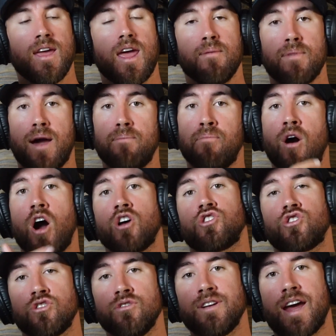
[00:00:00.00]
And my
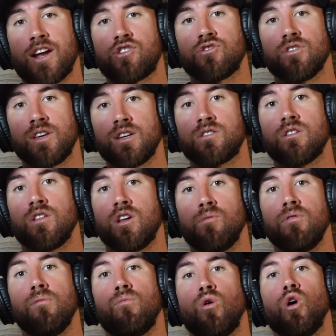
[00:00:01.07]
posture naturally is a little
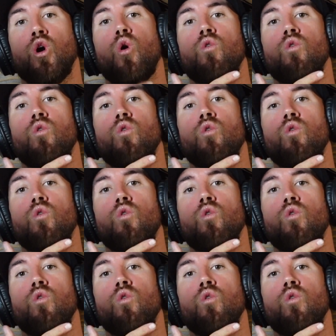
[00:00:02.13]
bit more